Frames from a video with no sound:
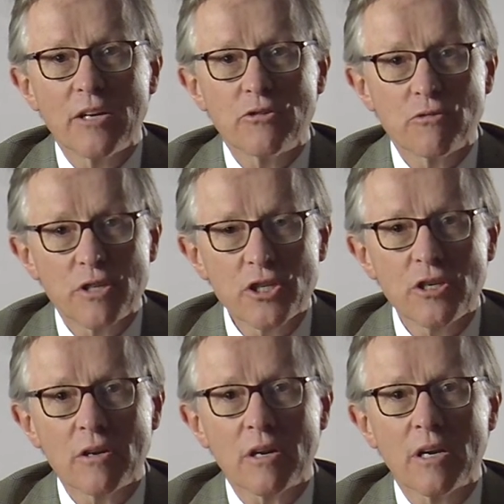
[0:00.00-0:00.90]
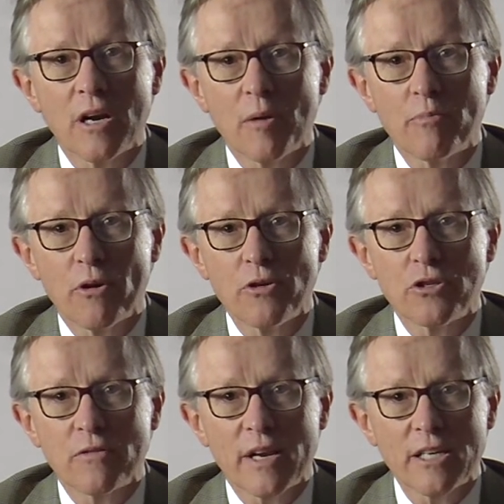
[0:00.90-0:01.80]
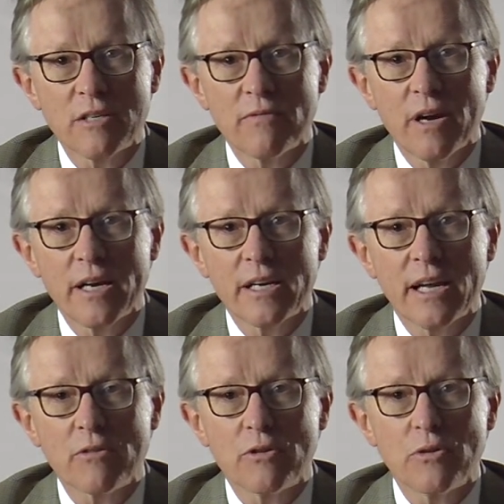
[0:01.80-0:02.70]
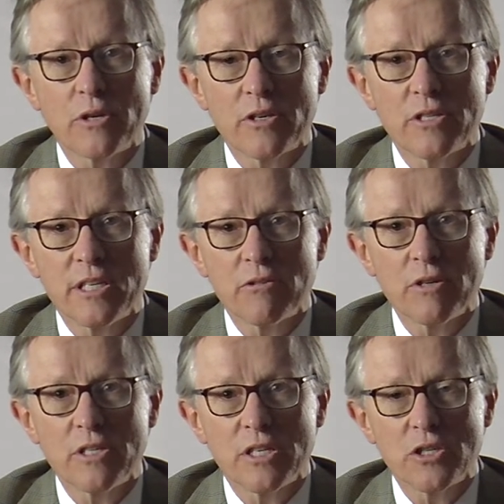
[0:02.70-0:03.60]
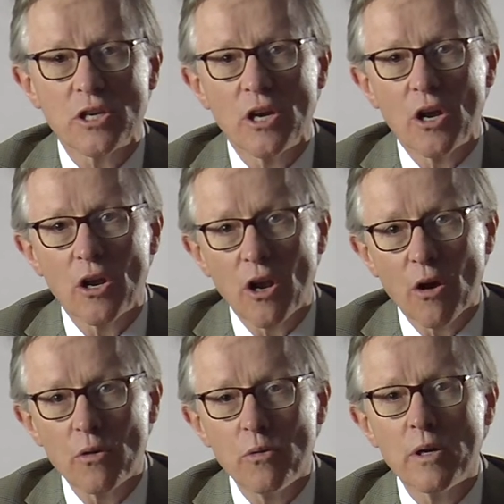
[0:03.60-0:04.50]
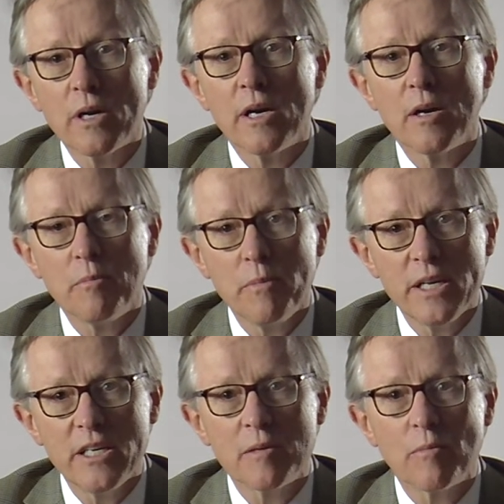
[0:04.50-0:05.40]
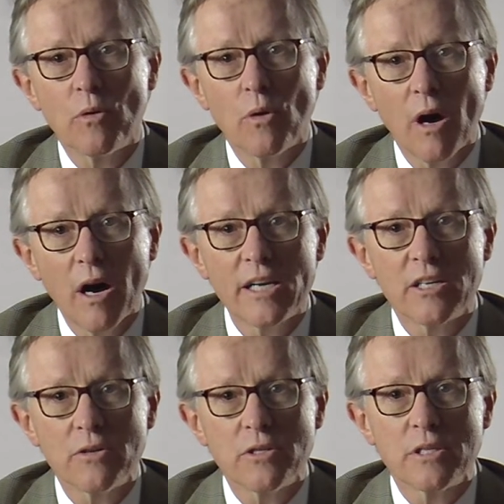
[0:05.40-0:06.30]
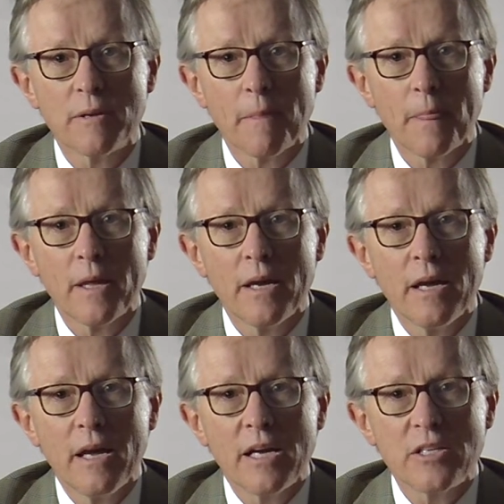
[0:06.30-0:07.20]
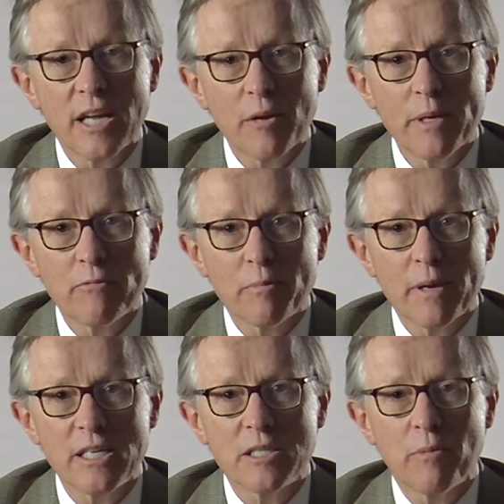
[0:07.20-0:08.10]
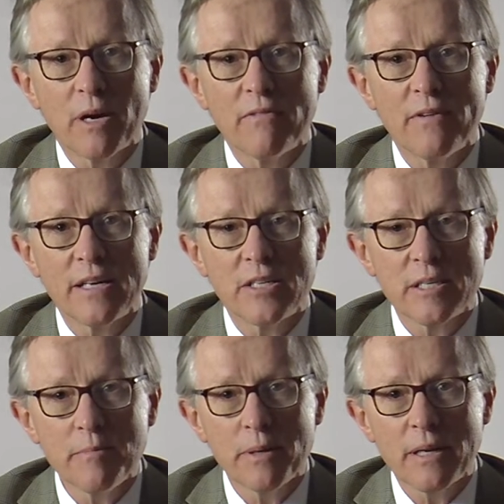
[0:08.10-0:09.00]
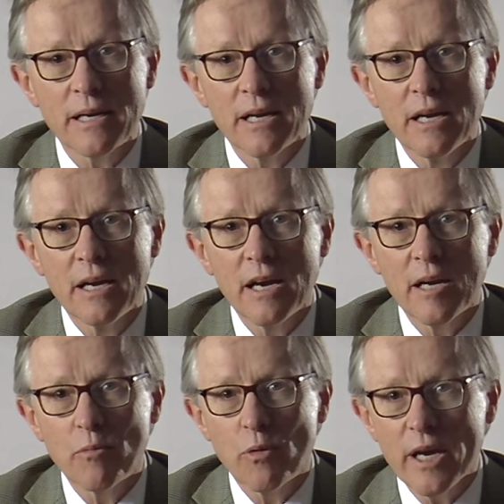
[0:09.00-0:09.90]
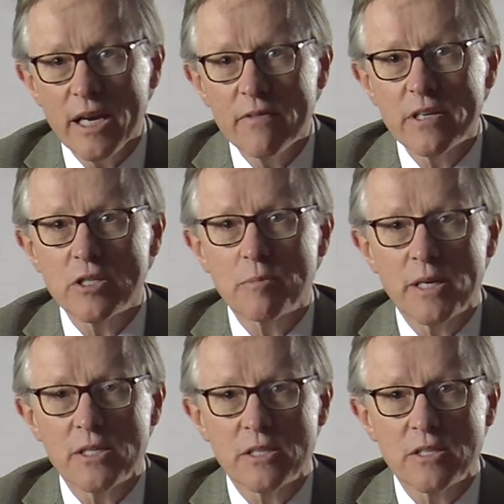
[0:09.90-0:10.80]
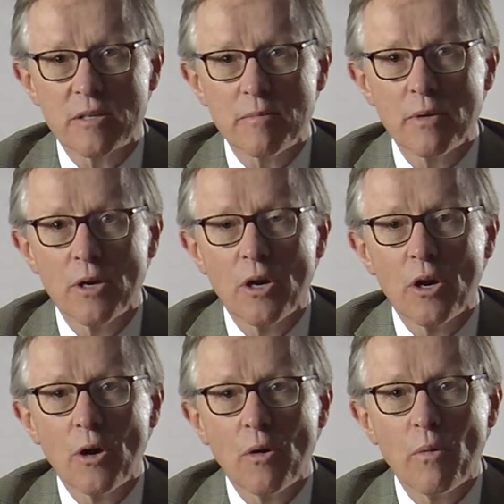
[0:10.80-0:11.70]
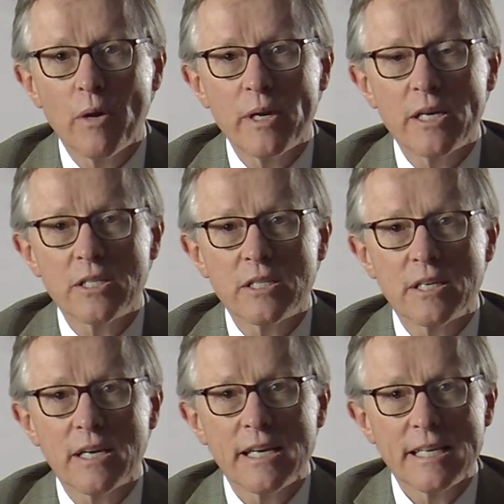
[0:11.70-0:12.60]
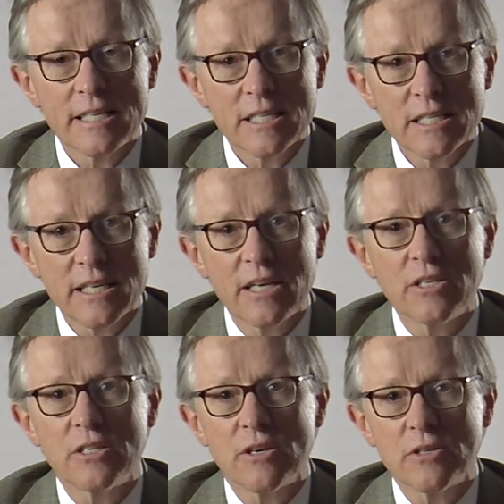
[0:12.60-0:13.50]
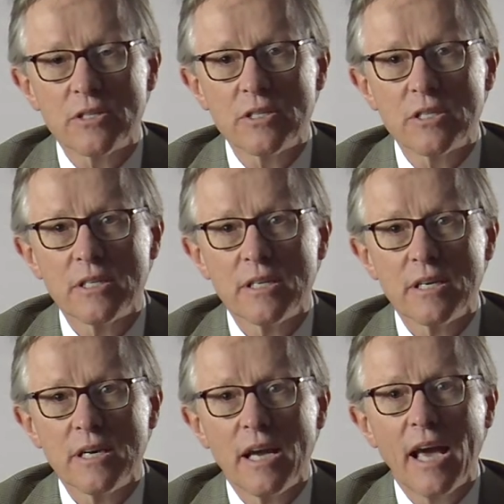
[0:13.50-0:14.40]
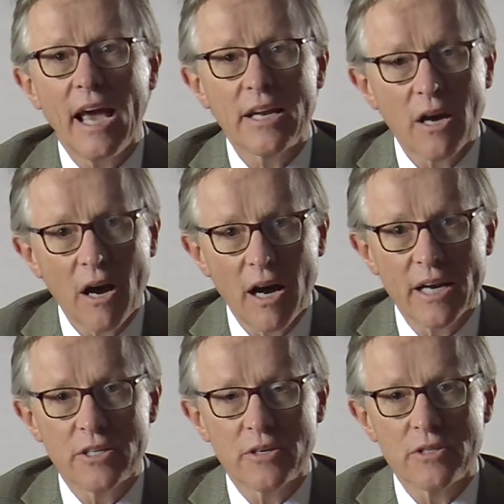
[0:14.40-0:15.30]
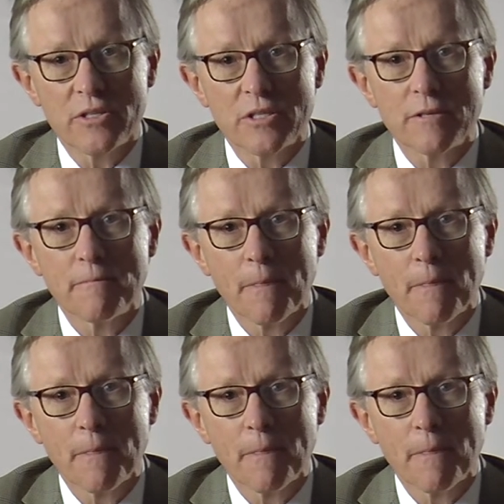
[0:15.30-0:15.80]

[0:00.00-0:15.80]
traditional approach of classifying inhaled corticosteroids as low, medium or high dose has now been replaced by a far simpler and more evidence-based system where we consider standard doses and higher doses.